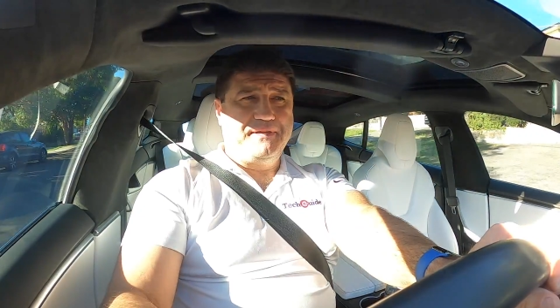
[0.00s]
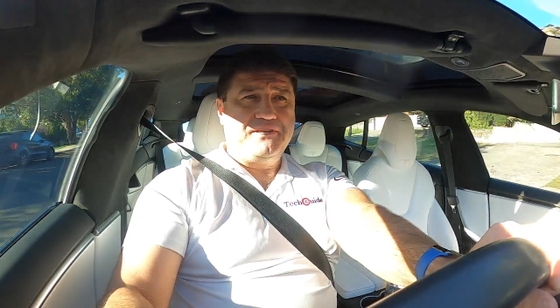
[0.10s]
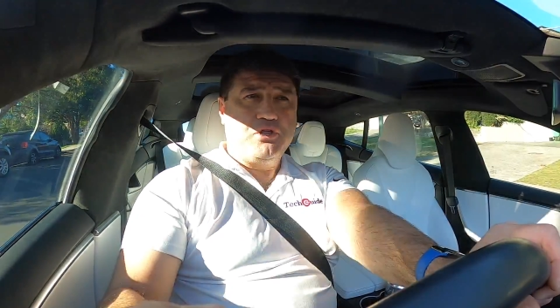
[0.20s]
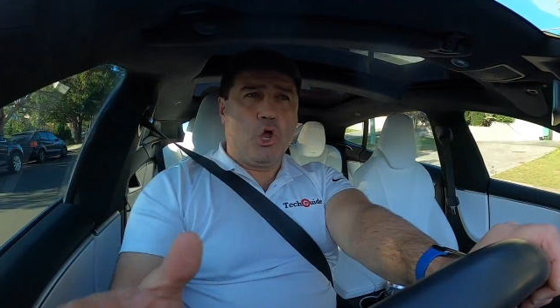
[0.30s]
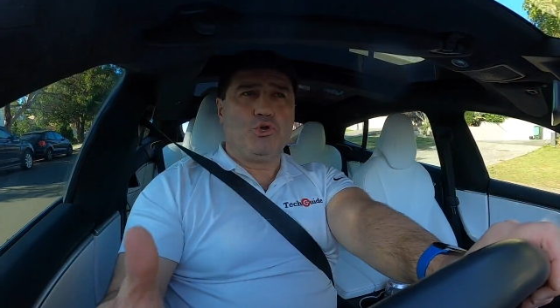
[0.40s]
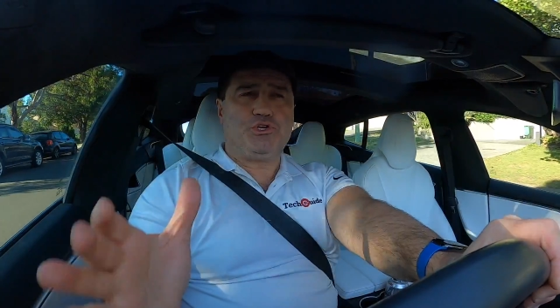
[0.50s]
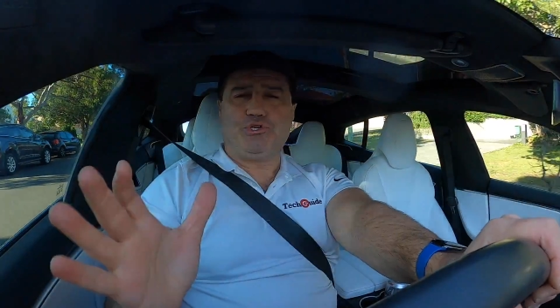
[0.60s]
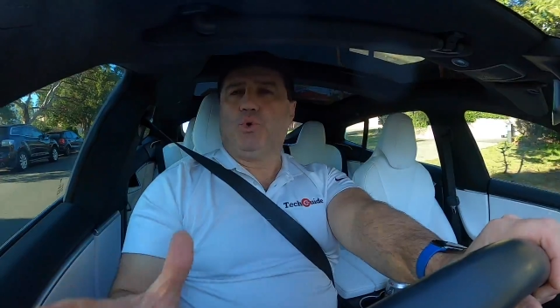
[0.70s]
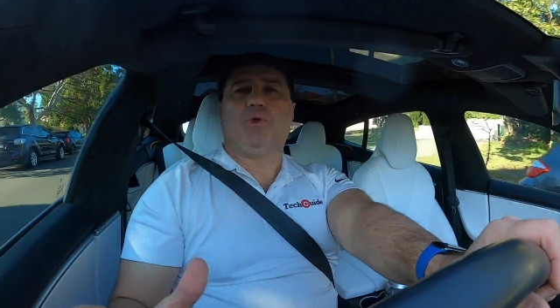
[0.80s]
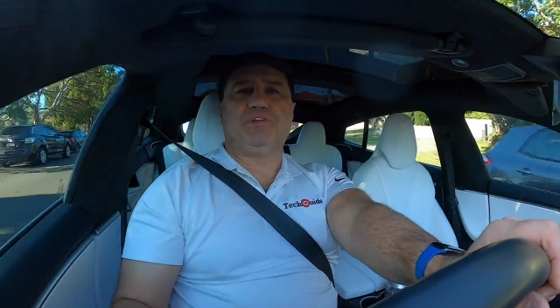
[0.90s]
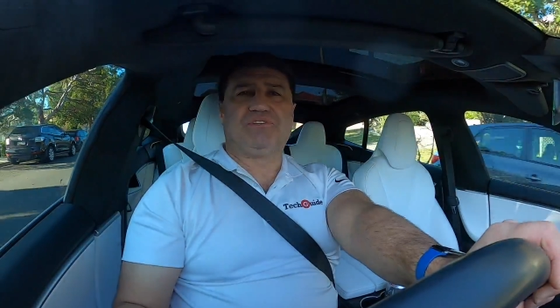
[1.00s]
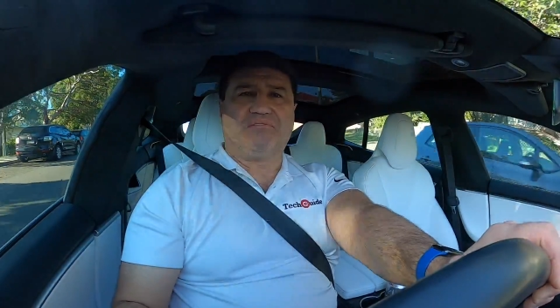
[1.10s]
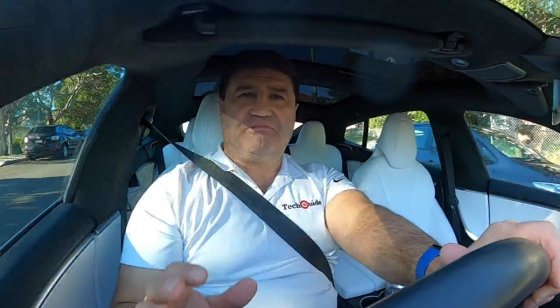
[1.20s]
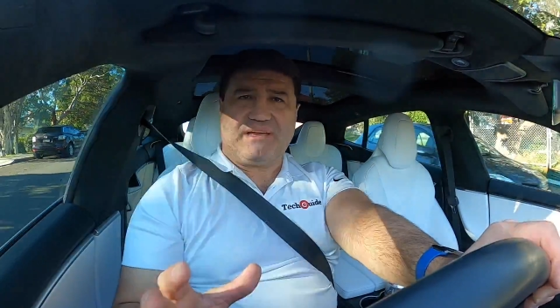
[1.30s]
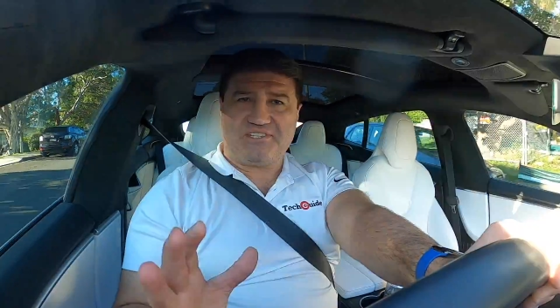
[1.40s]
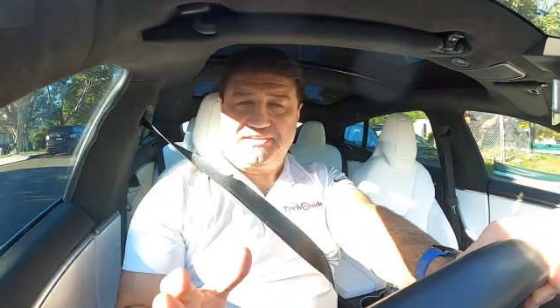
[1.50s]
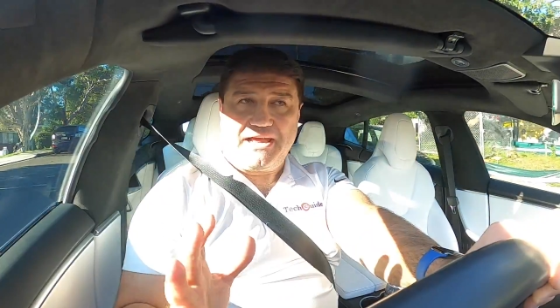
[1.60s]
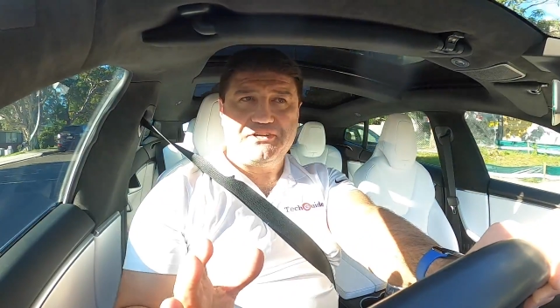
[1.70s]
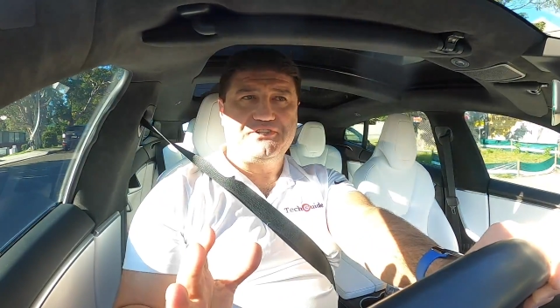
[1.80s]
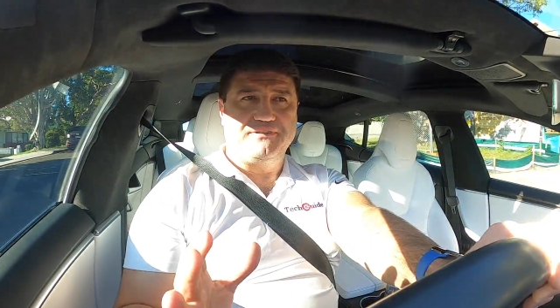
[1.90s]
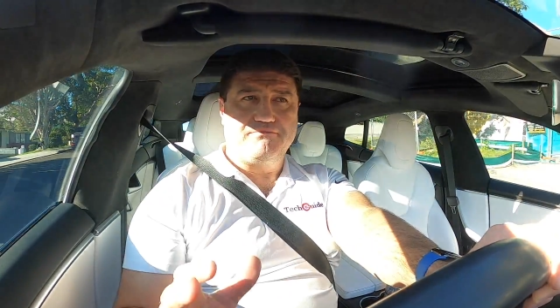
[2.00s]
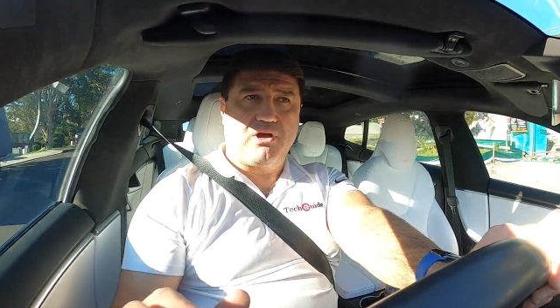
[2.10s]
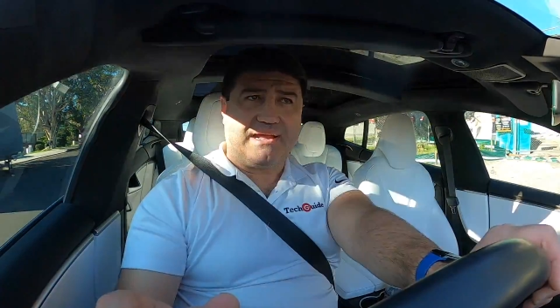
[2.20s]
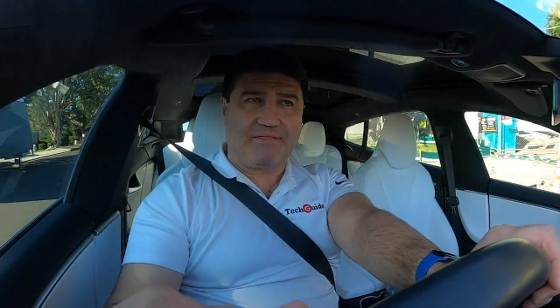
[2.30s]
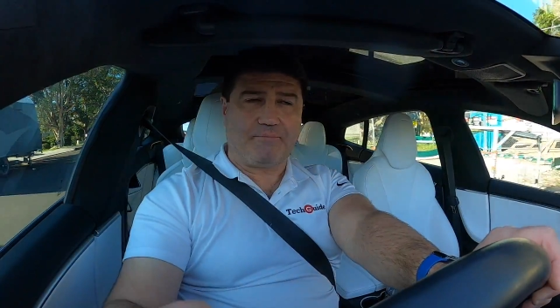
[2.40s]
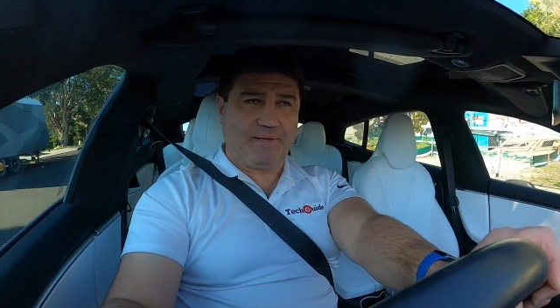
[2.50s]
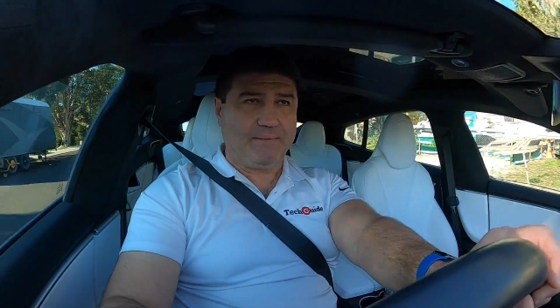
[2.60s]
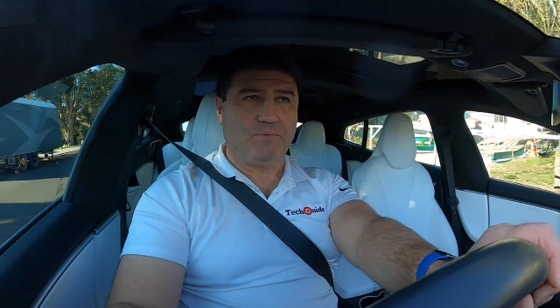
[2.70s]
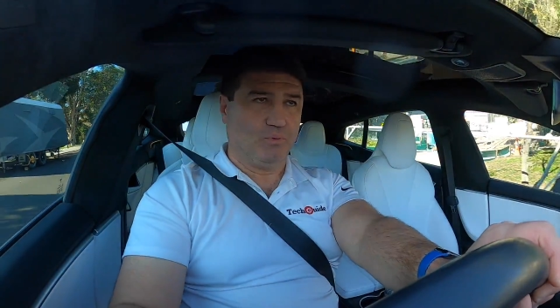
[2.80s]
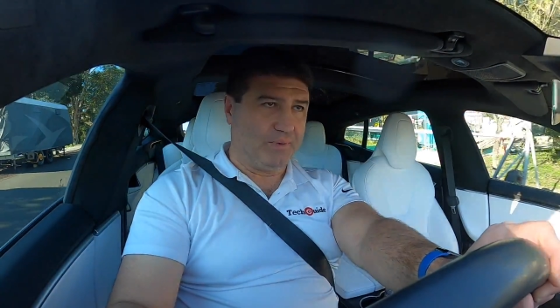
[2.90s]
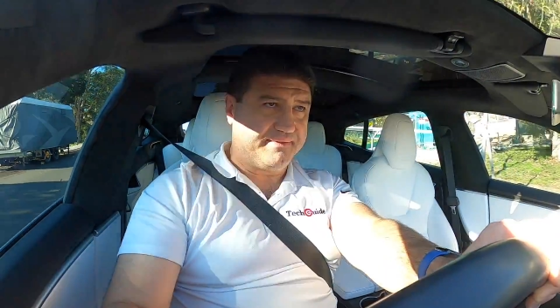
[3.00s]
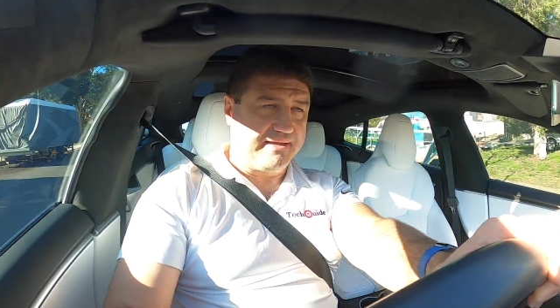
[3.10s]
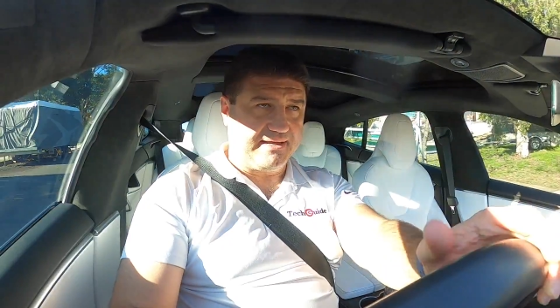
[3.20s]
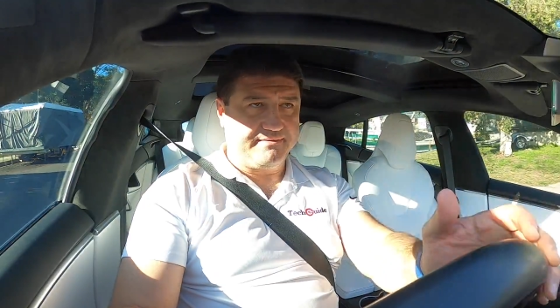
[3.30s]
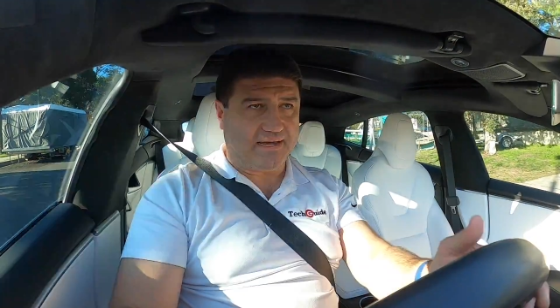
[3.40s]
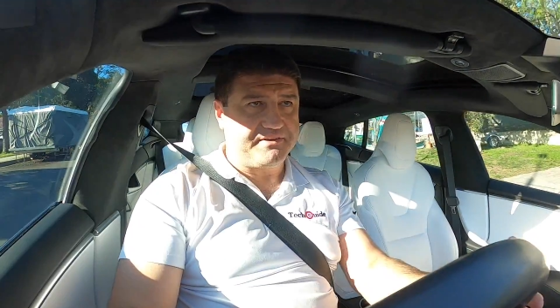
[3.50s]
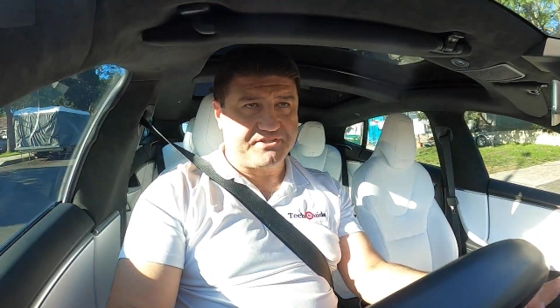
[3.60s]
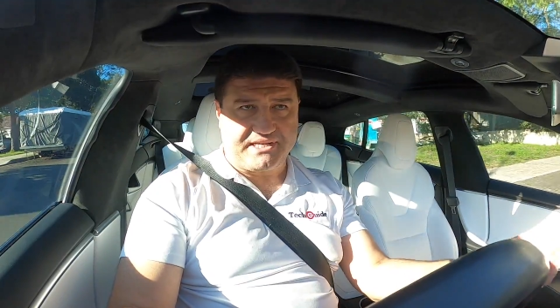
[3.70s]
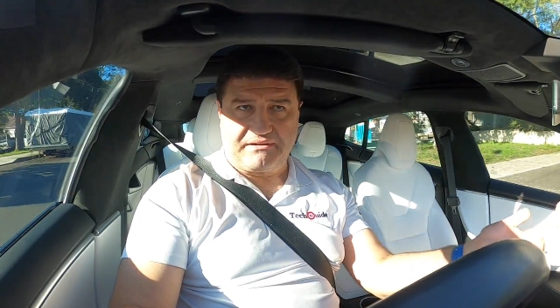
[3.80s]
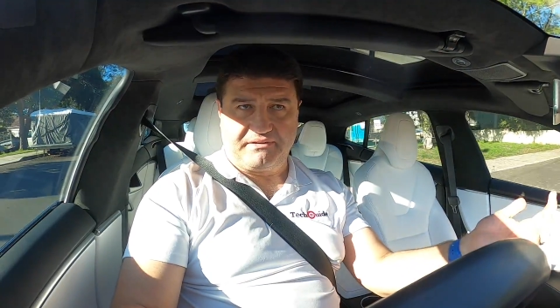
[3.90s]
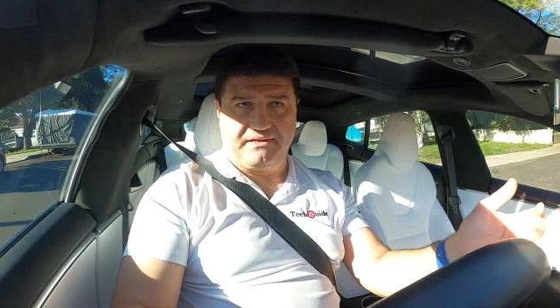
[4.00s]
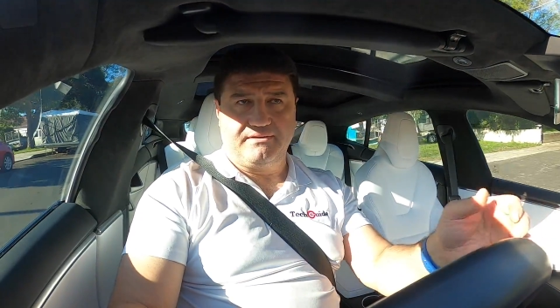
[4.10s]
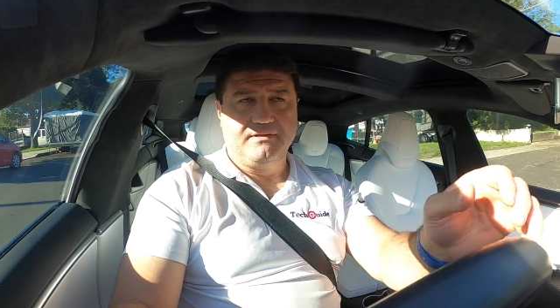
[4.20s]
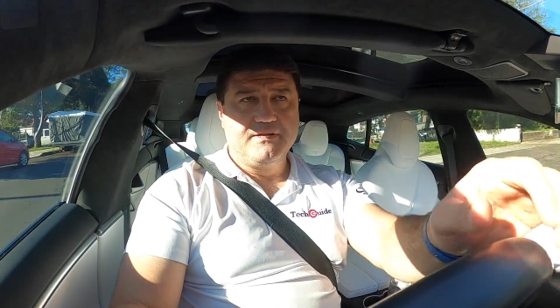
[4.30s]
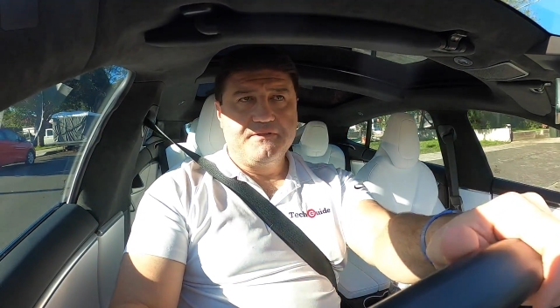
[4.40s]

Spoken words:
been no shortage of fascination by other people when they discover